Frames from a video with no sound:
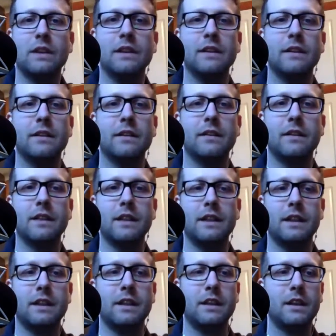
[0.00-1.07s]
is
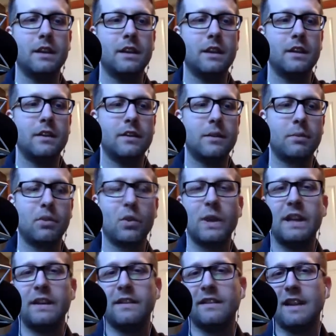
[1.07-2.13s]
the the
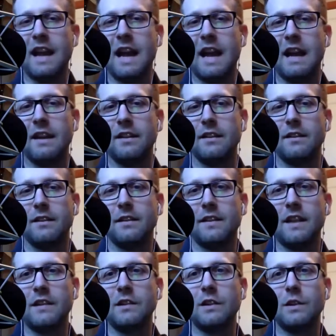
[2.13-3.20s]
priest at
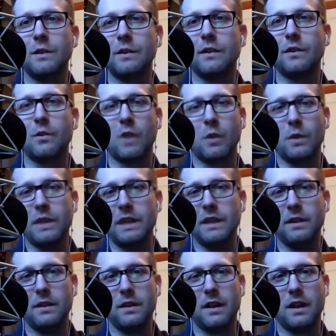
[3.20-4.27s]
St. Luke's, where
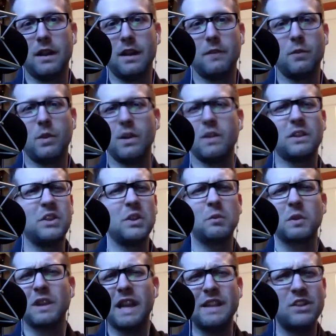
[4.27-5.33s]
we uh, we're in a good
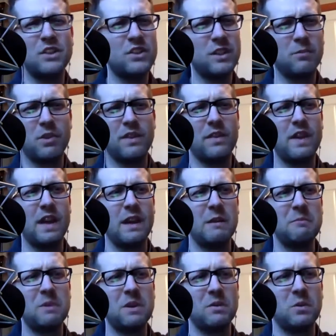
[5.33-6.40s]
relationship with
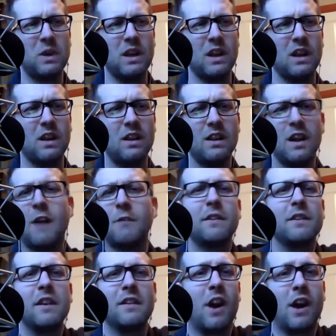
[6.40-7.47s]
them. We're
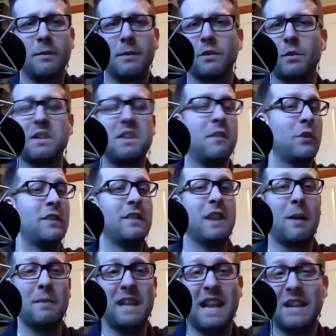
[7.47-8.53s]
obviously autonomous. We're different
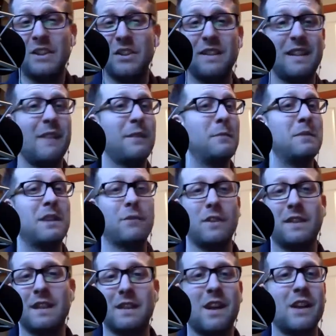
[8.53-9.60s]
denominations, have some
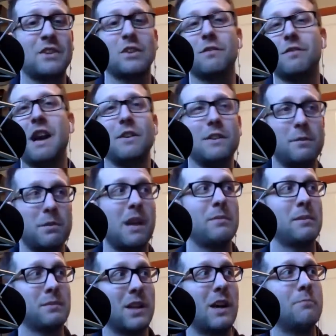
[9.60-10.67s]
different theological values, blah
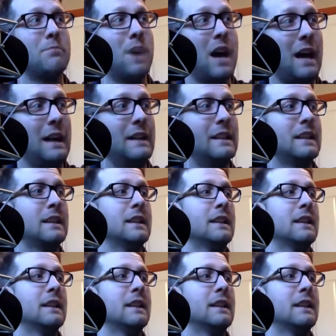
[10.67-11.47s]
blah blah. But